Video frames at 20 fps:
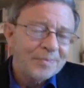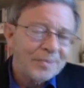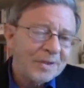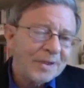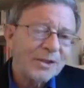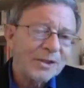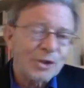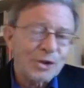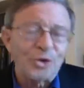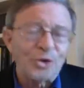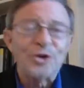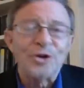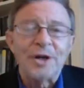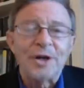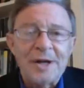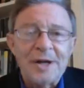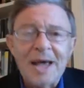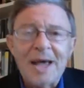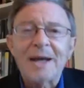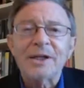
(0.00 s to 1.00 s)
certain
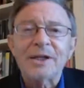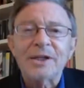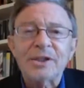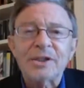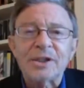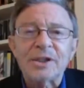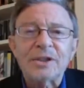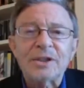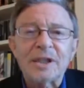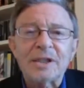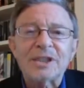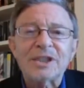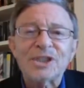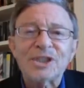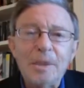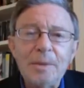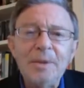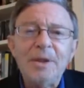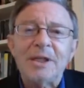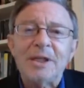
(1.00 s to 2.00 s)
analysis, that
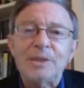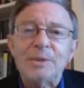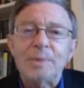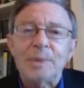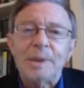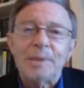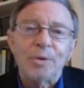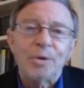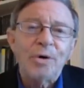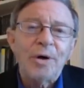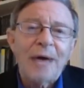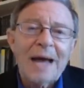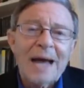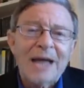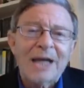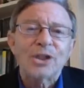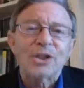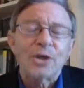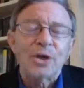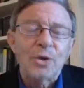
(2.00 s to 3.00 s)
some of these people
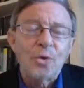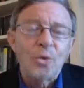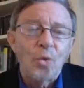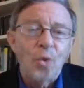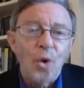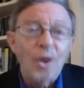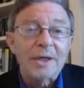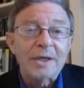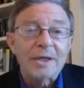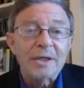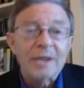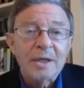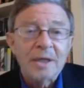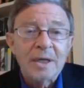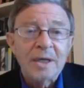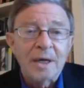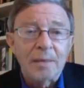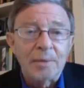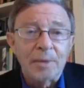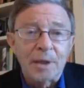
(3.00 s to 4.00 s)
actually want
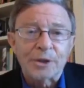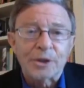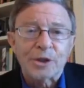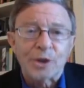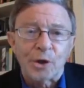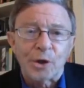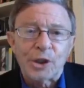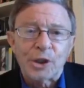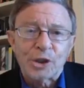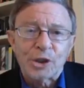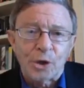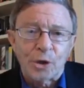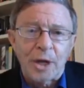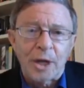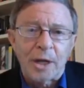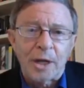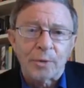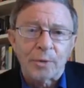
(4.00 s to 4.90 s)
a military showdown.